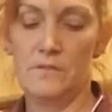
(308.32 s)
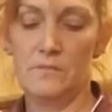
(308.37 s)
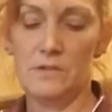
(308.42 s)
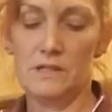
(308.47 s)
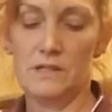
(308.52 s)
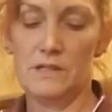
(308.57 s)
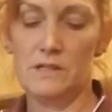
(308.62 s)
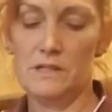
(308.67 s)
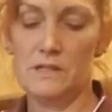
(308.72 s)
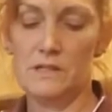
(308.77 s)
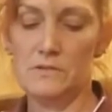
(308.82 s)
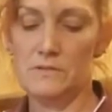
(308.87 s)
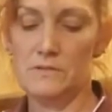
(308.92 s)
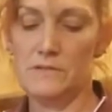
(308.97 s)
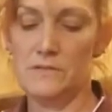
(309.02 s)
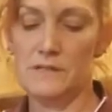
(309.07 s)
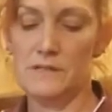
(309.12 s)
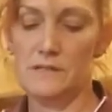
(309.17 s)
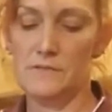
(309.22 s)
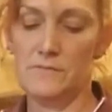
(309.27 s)
We
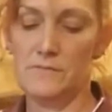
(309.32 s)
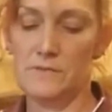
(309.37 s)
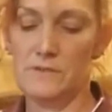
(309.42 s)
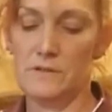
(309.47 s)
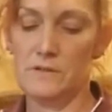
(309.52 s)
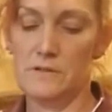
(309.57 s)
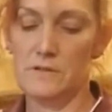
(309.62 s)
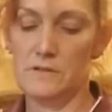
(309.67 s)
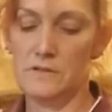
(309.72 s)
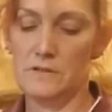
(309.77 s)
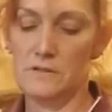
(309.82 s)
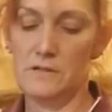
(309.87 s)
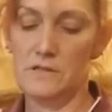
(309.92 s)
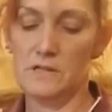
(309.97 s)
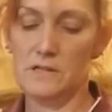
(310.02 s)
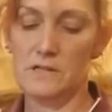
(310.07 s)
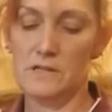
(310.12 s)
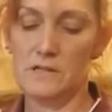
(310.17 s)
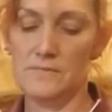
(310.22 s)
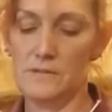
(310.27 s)
use it for
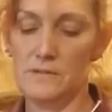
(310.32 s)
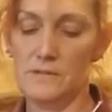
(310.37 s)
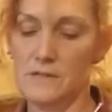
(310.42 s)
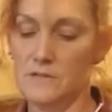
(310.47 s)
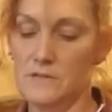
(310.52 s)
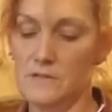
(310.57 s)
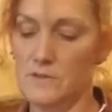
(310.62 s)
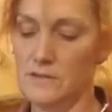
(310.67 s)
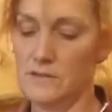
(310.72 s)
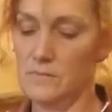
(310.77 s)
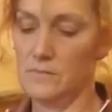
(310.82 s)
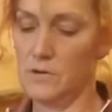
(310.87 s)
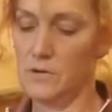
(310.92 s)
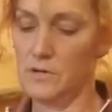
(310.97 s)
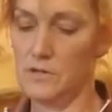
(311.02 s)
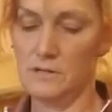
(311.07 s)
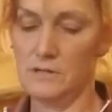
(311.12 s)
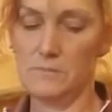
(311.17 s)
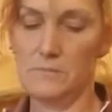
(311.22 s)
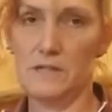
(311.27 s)
lots of different things around the
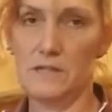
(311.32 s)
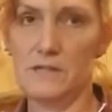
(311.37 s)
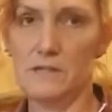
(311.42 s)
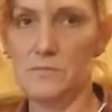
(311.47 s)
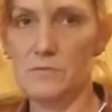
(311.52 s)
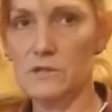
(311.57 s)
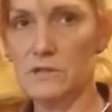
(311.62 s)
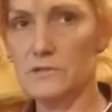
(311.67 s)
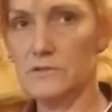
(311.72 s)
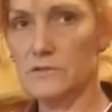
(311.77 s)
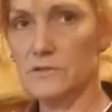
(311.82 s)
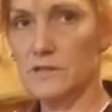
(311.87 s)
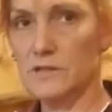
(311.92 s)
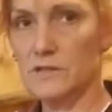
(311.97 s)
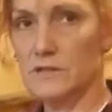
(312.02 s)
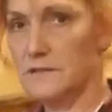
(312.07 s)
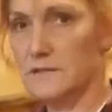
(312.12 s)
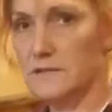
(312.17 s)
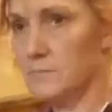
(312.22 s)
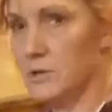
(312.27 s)
barn, but it works
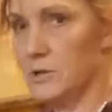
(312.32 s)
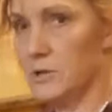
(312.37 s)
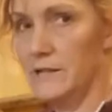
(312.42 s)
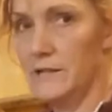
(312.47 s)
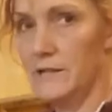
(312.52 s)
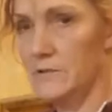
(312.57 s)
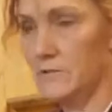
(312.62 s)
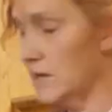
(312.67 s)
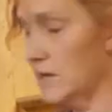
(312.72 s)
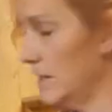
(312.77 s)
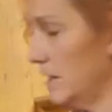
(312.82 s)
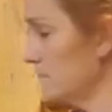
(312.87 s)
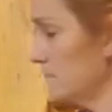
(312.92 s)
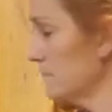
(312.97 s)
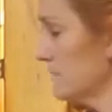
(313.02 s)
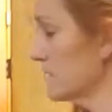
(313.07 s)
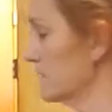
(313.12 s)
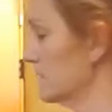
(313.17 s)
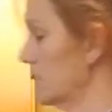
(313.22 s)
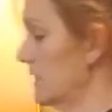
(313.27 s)
great to spray on
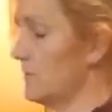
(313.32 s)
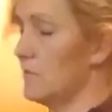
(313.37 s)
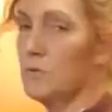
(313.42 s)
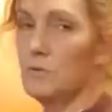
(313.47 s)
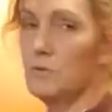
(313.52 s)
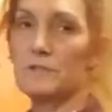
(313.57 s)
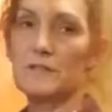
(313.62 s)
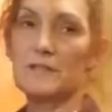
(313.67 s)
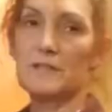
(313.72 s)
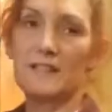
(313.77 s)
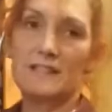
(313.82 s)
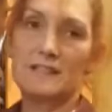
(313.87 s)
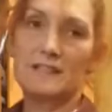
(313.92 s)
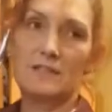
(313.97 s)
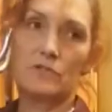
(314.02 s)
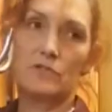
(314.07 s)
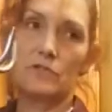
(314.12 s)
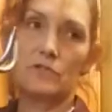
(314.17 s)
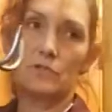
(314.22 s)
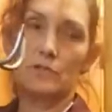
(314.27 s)
wraps. If you have a horse that likes
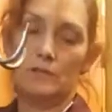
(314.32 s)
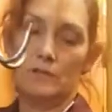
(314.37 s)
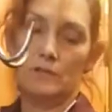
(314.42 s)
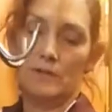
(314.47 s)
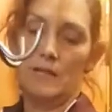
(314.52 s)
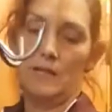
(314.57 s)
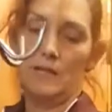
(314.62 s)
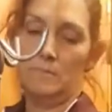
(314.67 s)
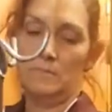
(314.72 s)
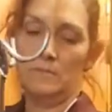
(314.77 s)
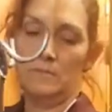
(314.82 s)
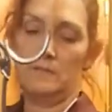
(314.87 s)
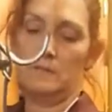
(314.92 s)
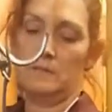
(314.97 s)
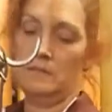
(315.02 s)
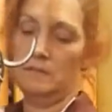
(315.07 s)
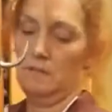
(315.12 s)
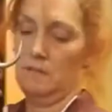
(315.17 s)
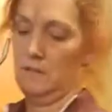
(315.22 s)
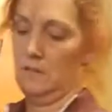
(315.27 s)
to chew their
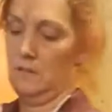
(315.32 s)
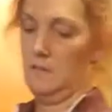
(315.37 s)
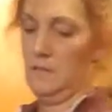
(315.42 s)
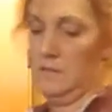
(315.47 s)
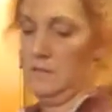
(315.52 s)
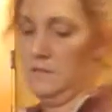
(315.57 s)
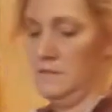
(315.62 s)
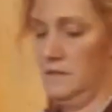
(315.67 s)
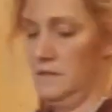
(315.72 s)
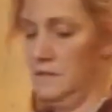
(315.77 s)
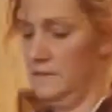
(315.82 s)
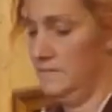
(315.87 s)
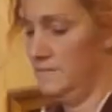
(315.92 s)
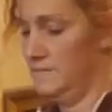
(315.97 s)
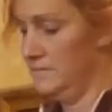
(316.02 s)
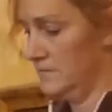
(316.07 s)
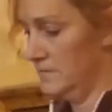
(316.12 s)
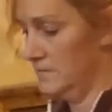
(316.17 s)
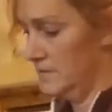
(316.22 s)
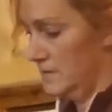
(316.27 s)
wraps,
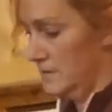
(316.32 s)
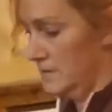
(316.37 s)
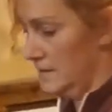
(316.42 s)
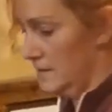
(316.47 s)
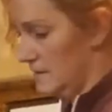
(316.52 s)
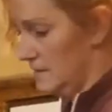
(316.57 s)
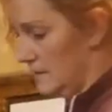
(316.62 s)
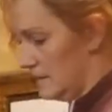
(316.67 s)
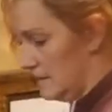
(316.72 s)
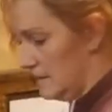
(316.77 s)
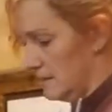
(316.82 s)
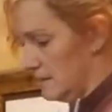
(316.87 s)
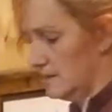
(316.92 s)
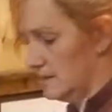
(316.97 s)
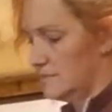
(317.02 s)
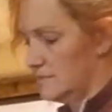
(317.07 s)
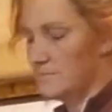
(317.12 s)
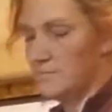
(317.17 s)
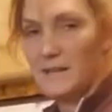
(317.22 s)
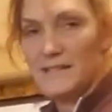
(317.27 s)
it kind
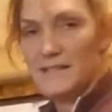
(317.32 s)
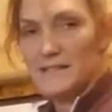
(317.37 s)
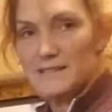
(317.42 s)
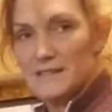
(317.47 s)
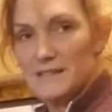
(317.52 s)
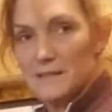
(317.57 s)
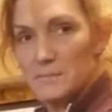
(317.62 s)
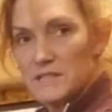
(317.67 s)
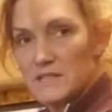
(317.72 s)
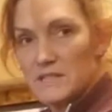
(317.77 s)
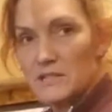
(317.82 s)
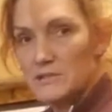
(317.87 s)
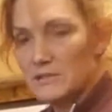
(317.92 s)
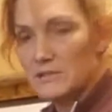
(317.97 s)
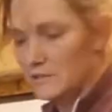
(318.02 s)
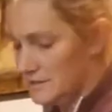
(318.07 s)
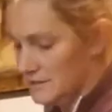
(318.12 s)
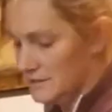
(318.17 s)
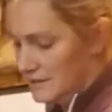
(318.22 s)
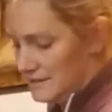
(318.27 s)
of makes the
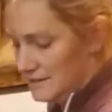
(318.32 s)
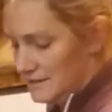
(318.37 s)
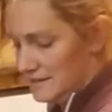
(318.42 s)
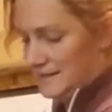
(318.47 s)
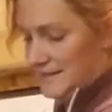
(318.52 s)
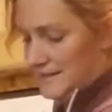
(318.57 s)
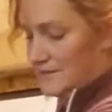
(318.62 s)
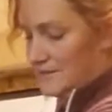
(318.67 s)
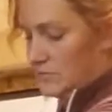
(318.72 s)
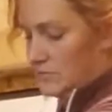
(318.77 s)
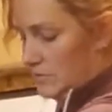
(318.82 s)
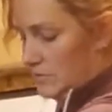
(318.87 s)
material taste a little